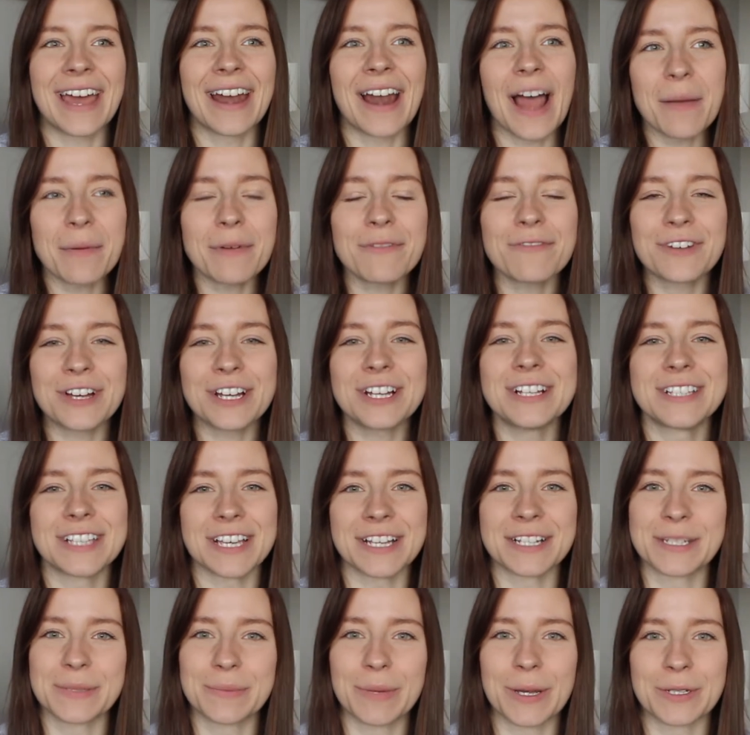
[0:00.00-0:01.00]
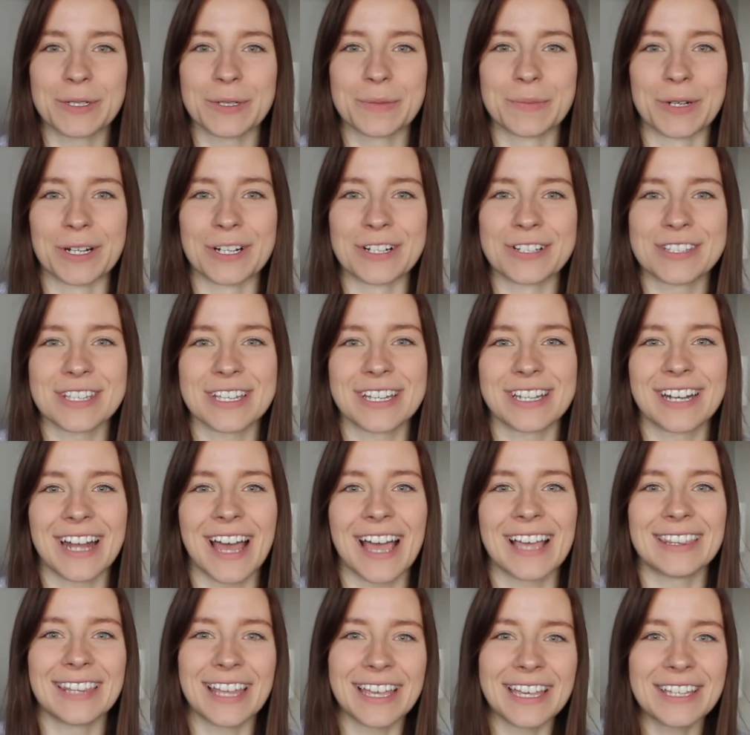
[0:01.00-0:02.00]
And I'm a very sentimental person.
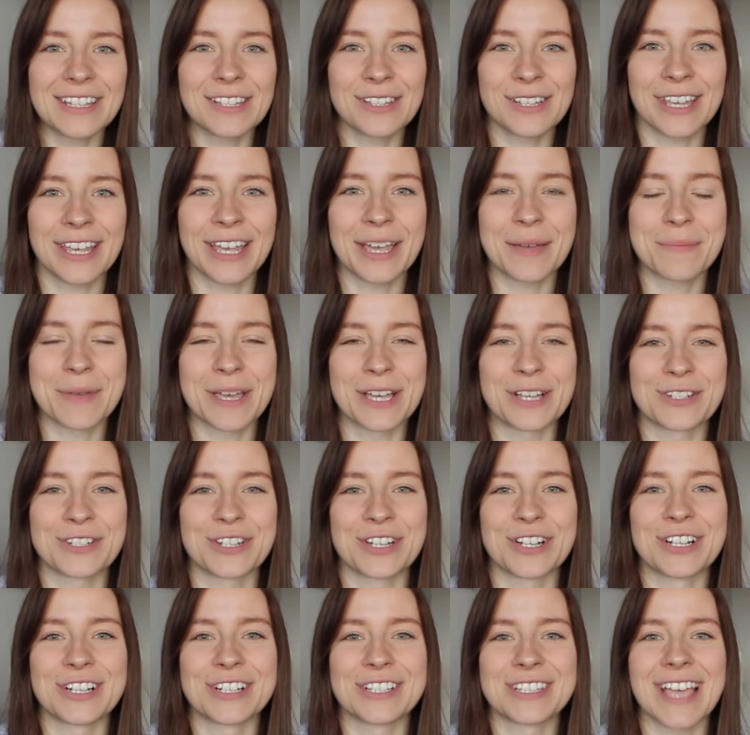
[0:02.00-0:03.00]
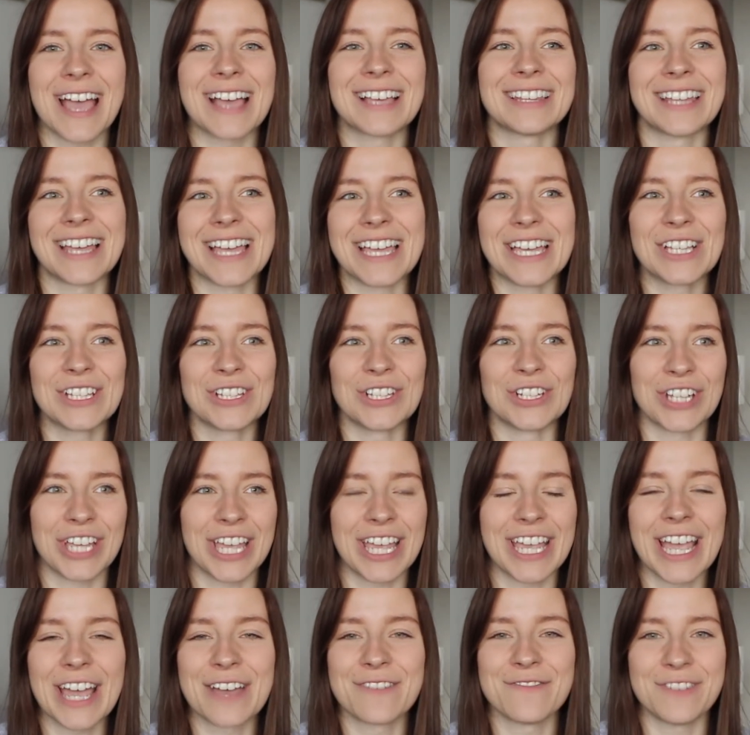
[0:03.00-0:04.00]
I like looking at pictures, I like
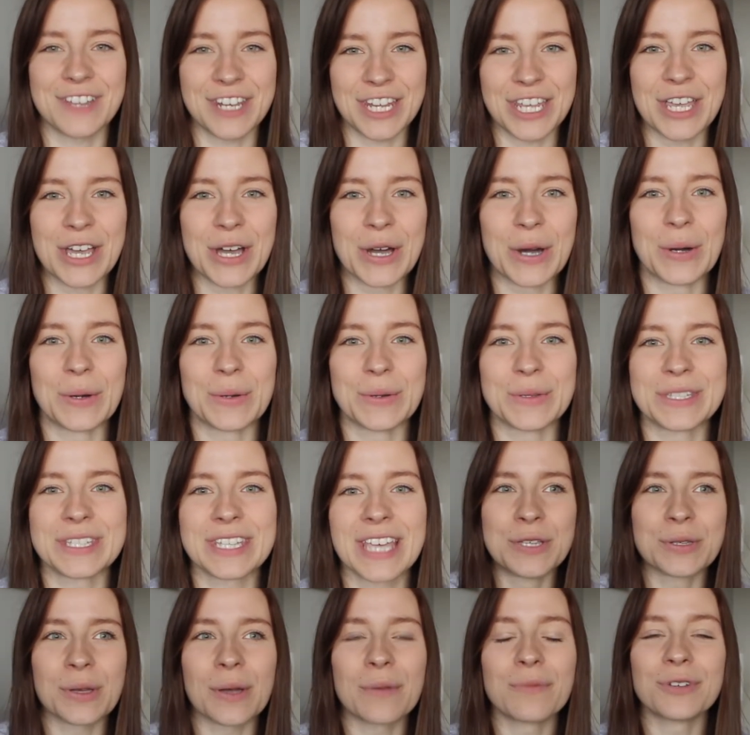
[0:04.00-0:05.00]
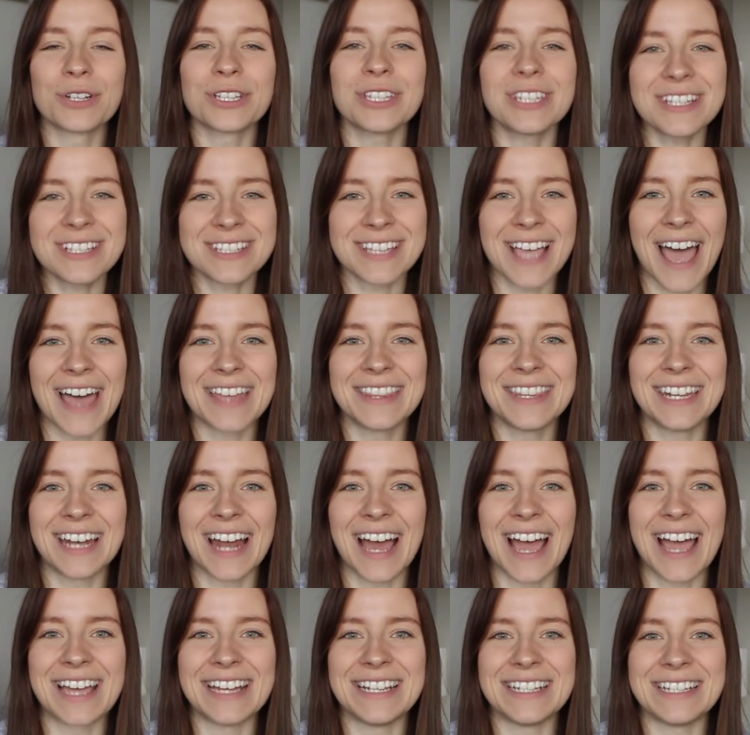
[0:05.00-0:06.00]
looking at videos. So I'm really sad that
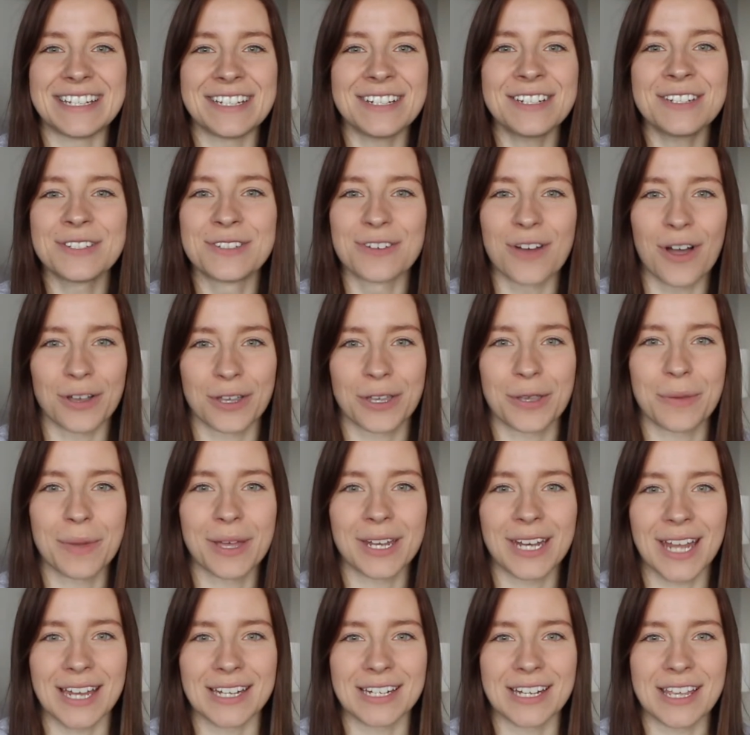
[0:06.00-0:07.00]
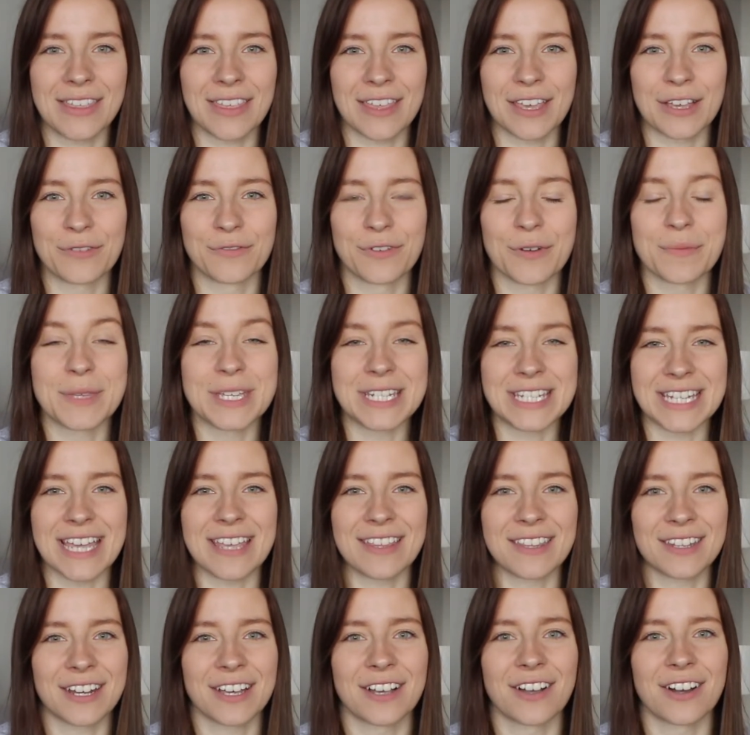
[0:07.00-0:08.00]
I didn't document anything from the day
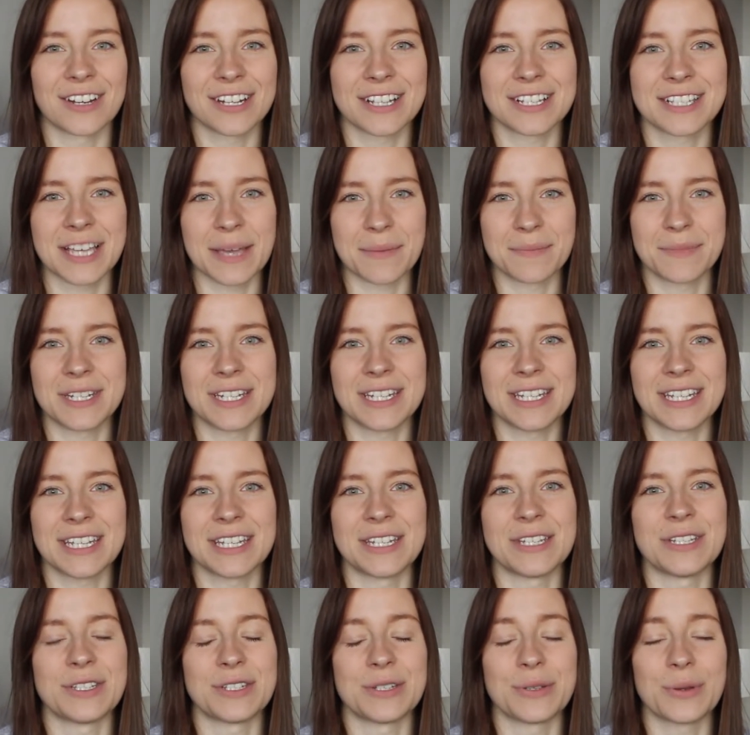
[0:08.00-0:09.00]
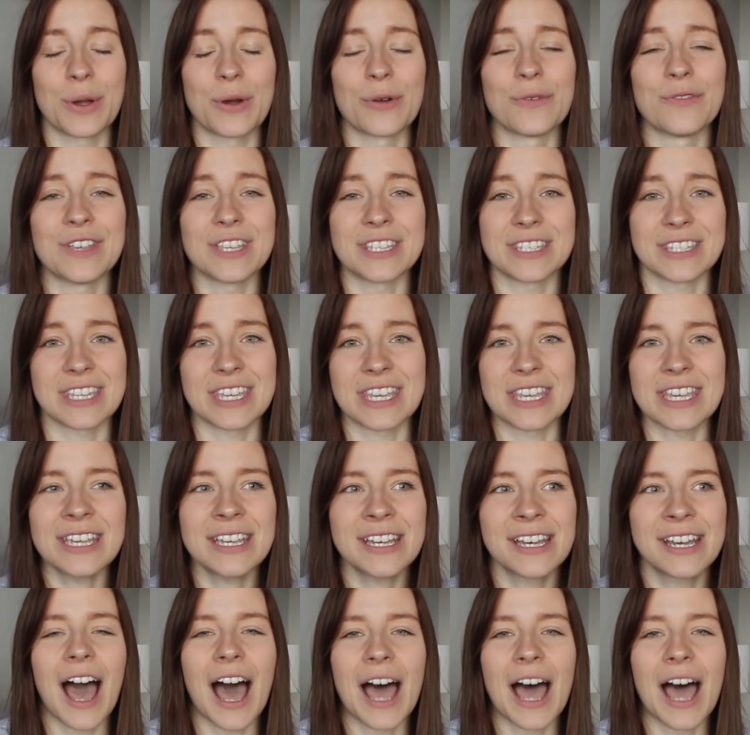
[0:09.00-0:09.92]
that I got accepted into OVC.